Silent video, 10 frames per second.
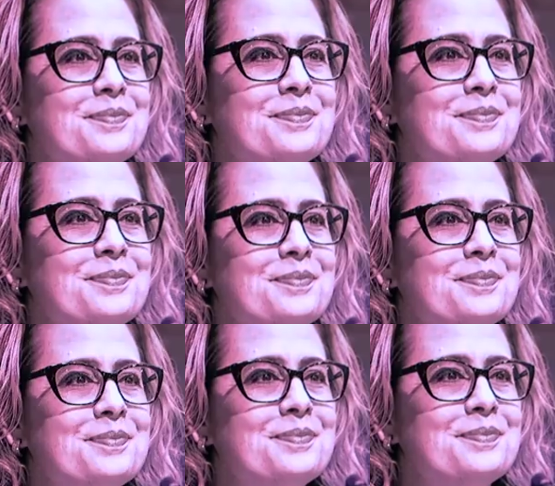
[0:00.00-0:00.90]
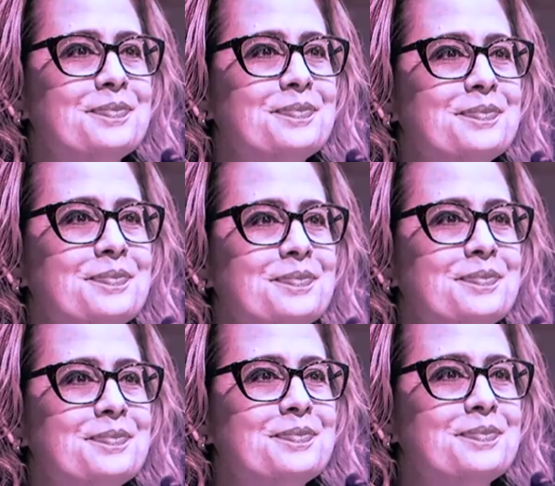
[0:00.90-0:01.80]

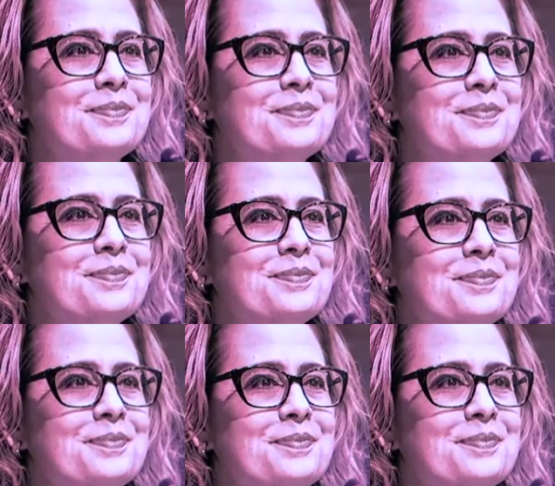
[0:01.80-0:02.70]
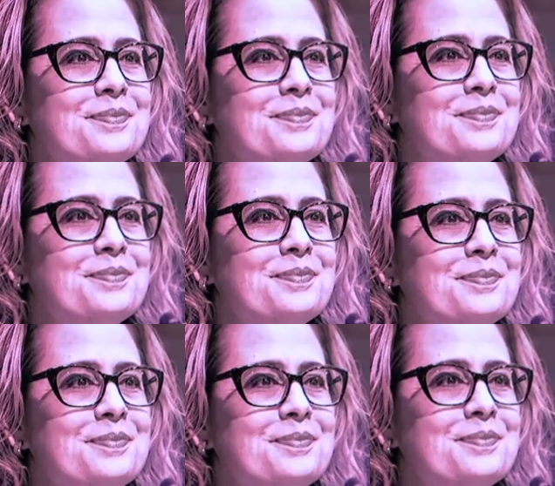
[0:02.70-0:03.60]

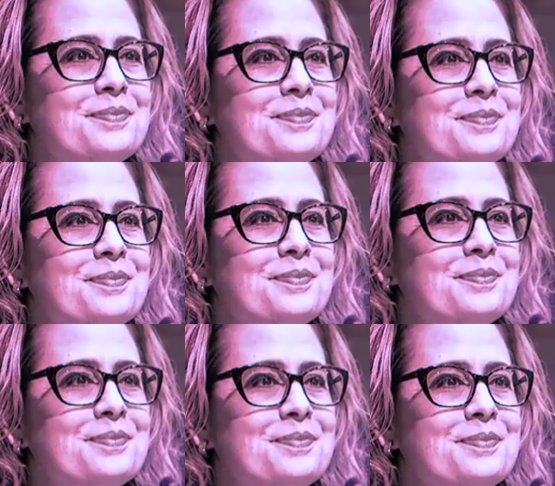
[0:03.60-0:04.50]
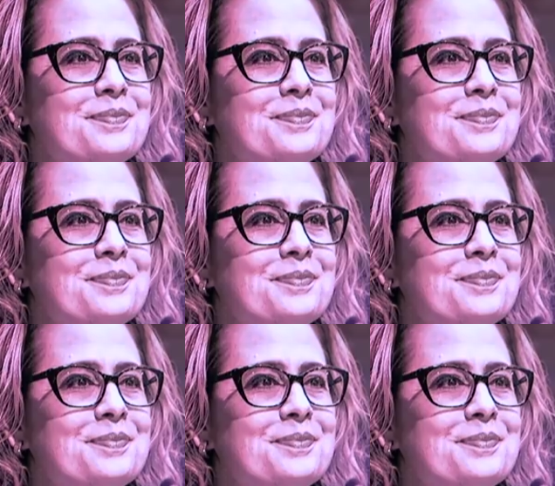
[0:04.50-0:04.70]
The person shown says nothing.